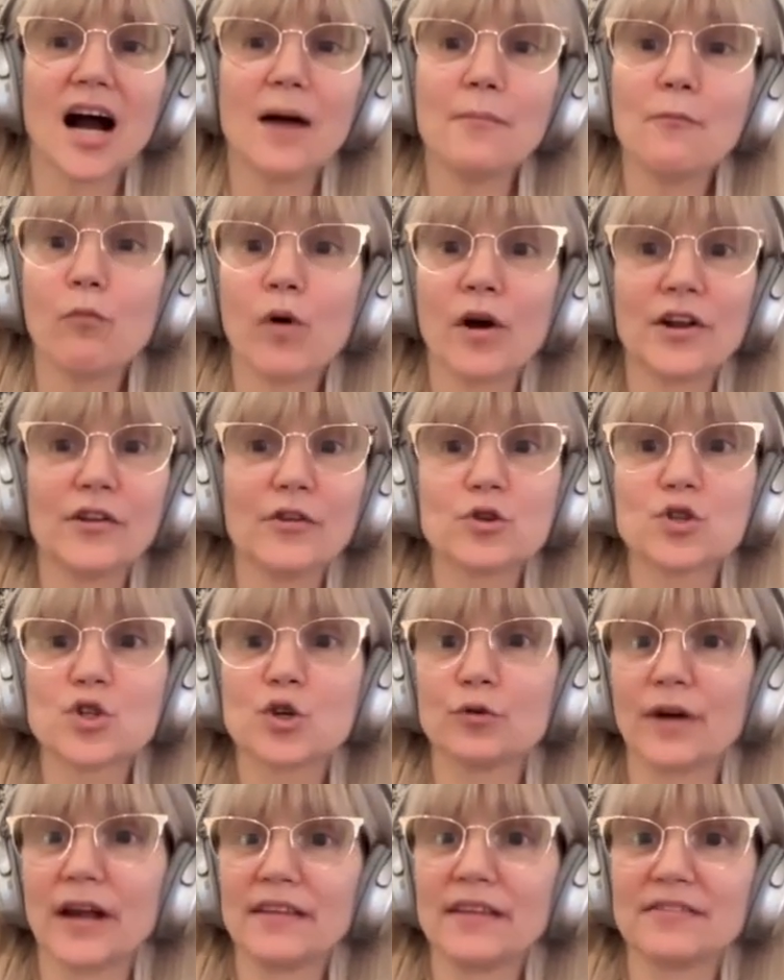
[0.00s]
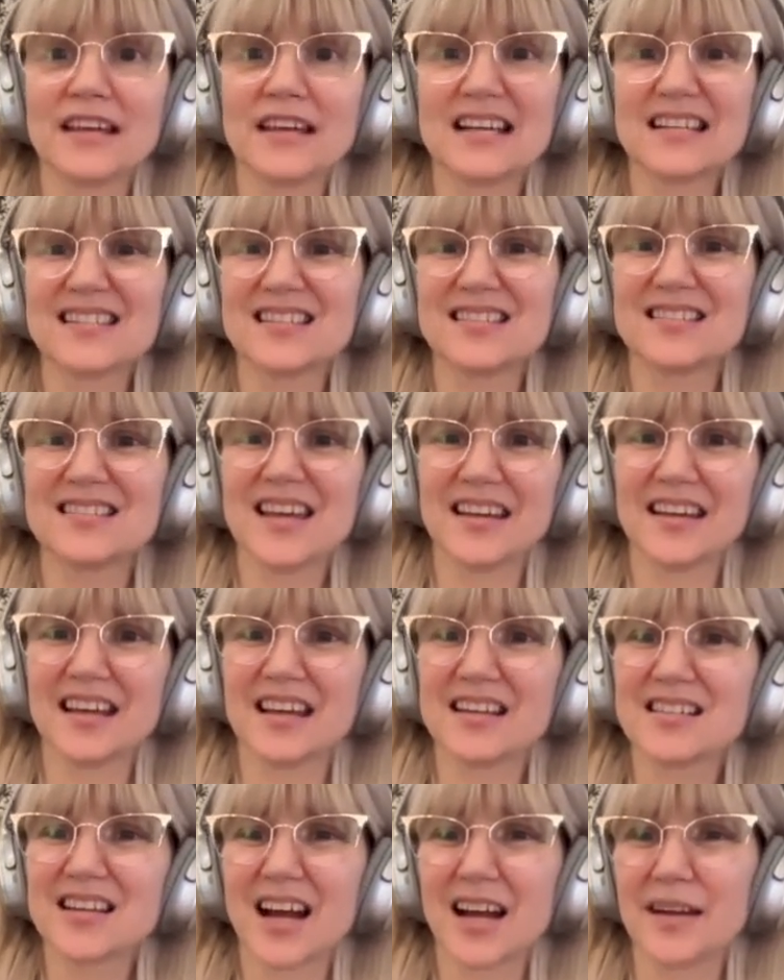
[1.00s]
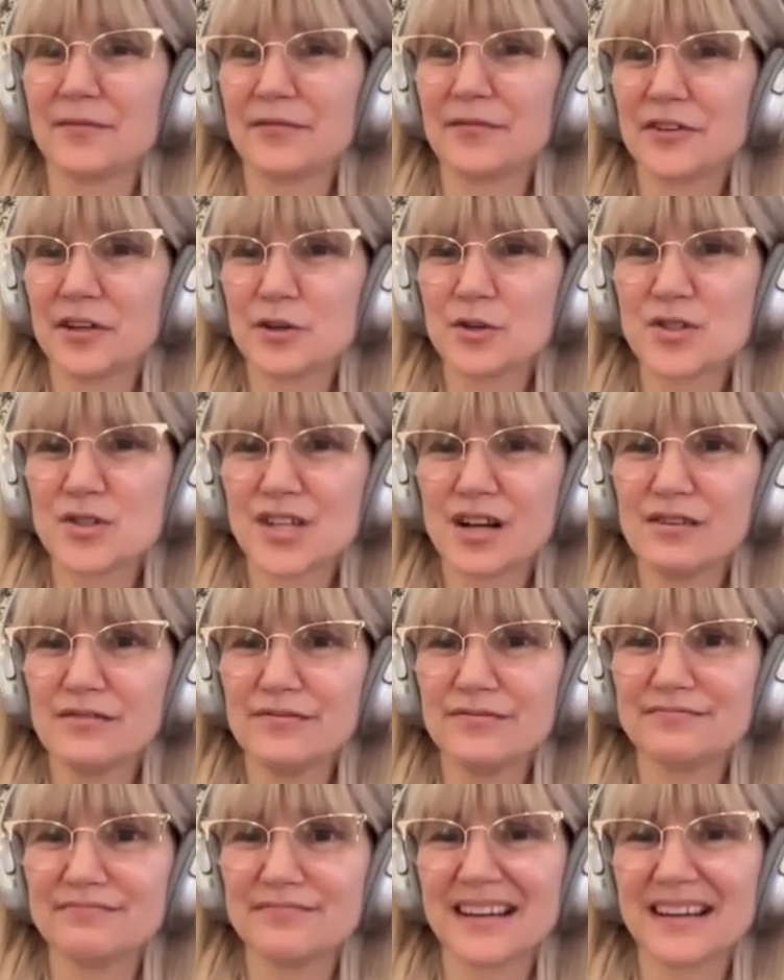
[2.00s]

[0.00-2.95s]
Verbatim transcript: Um, one of those great things is taking time for yourself.